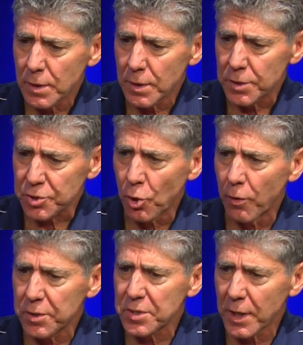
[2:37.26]

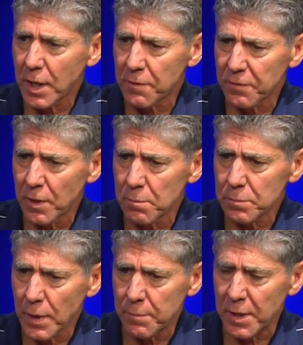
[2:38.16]
scoring is going to come from.
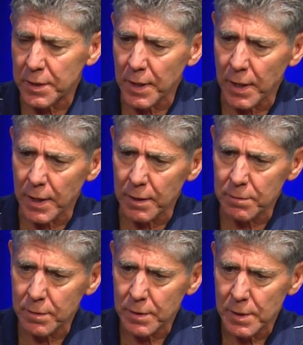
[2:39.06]
I mean, uh,
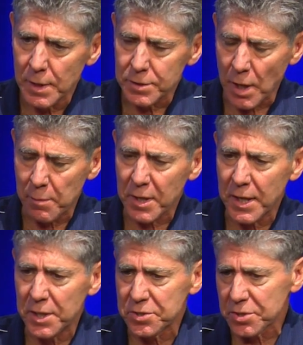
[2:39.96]
Tommy
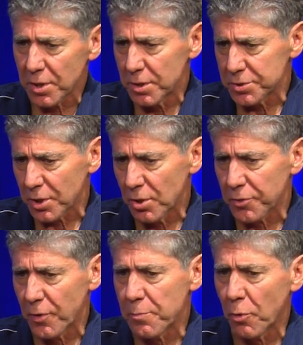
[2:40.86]
Keys is a, is a good
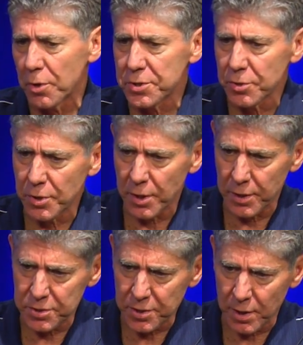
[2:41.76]
three point shooter.
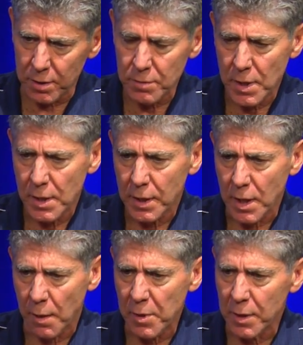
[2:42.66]
He's going to
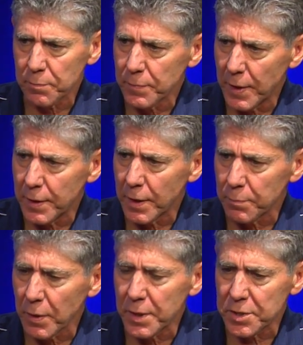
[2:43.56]
come in and, and uh,
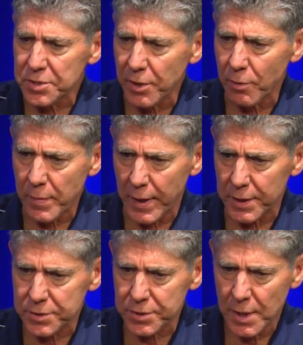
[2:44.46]
play his share of
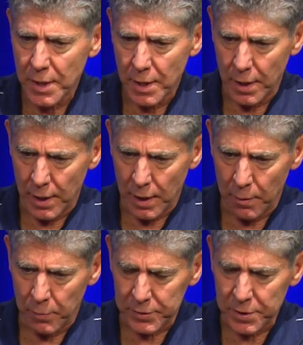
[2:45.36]
minutes. Uh,
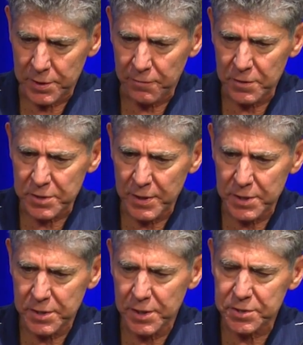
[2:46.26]
but the difference in
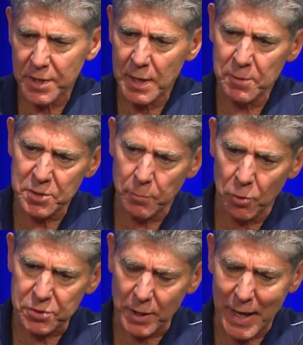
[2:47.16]
this year's team as
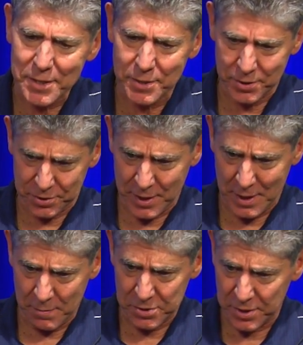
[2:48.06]
opposed to last year's
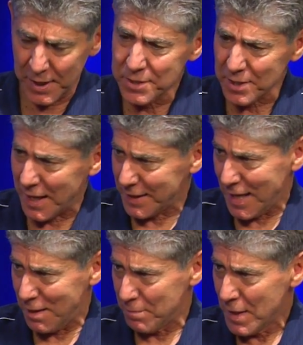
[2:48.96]
team is the inside
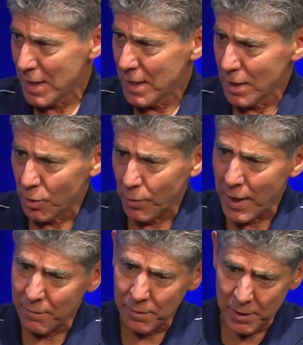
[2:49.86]
game. Mm. We
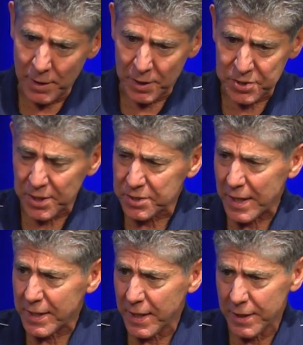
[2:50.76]
have a, a
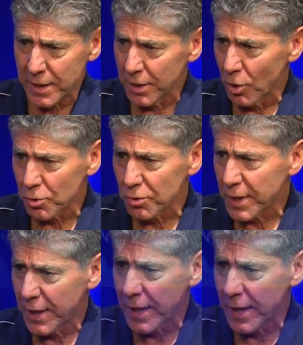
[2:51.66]
6'8 kid, a local kid